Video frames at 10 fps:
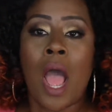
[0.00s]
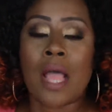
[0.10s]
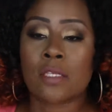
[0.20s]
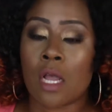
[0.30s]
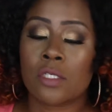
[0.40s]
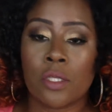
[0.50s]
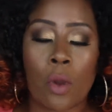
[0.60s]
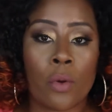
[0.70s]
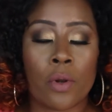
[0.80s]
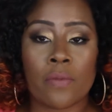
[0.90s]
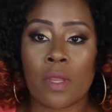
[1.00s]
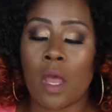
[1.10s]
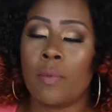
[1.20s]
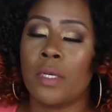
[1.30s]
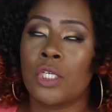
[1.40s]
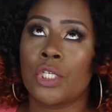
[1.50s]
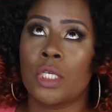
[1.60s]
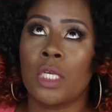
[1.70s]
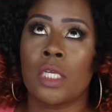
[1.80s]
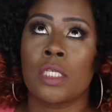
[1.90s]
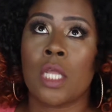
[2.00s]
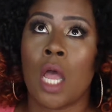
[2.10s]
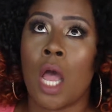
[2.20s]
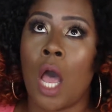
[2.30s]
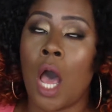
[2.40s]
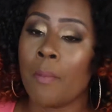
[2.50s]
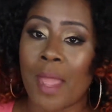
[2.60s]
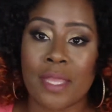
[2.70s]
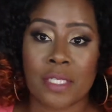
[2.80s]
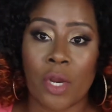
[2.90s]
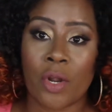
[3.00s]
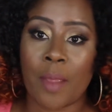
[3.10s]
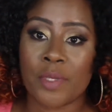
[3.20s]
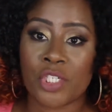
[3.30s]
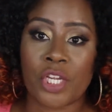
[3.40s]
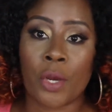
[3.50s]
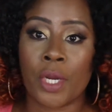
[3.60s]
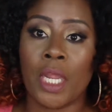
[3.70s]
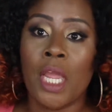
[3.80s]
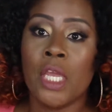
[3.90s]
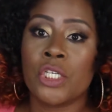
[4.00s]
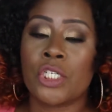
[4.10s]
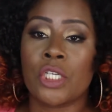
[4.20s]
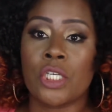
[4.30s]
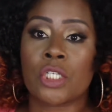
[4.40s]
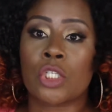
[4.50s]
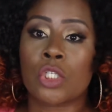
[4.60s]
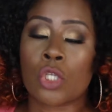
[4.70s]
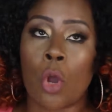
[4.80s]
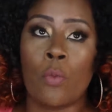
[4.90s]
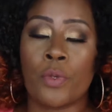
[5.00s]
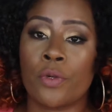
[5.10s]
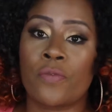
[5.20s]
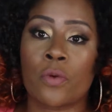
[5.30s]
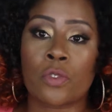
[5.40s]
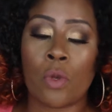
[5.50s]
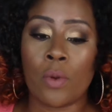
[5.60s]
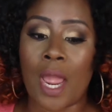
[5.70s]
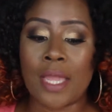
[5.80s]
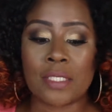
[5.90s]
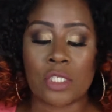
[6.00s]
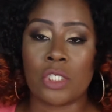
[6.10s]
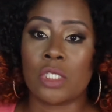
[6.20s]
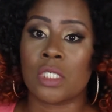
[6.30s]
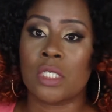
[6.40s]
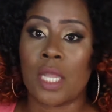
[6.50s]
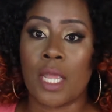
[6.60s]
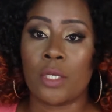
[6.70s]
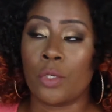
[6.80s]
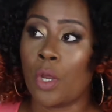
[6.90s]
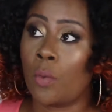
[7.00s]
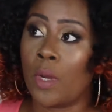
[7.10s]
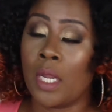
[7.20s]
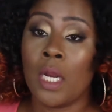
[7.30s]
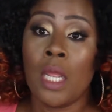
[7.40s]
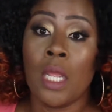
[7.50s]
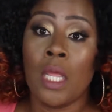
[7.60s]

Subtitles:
I talked to the owner of the company. She is amazing. Her name is Sherry. She is so beautiful, so nice. And she just said, you know what?